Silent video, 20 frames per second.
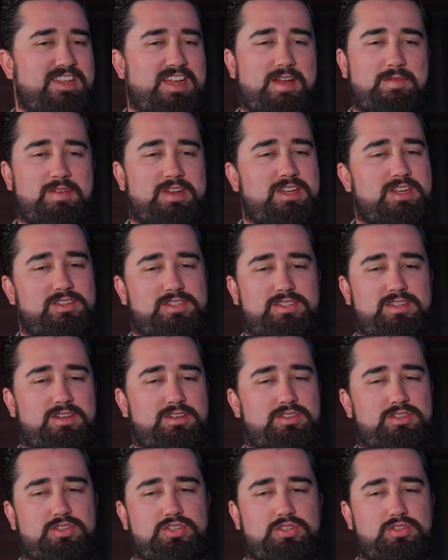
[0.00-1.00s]
I mean, because
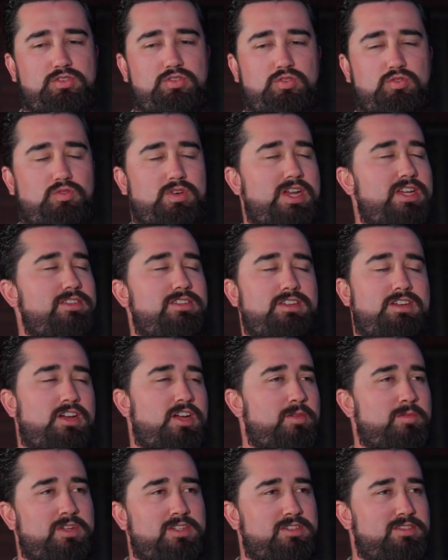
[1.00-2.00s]
there's just crazy
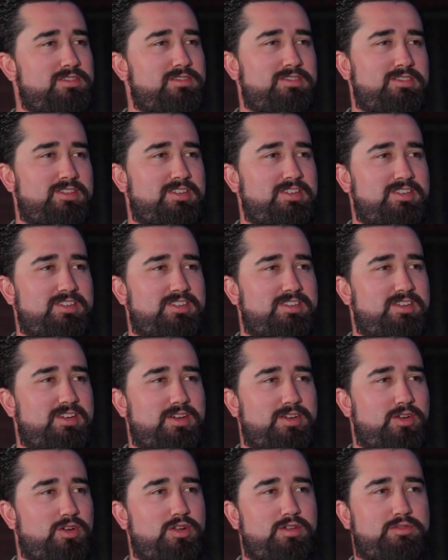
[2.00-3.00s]
comments
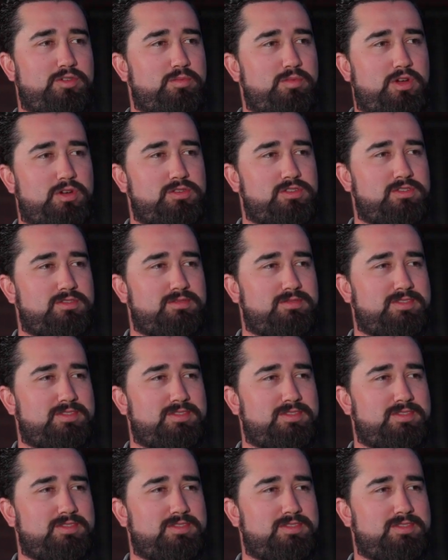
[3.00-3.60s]
on all of your posts.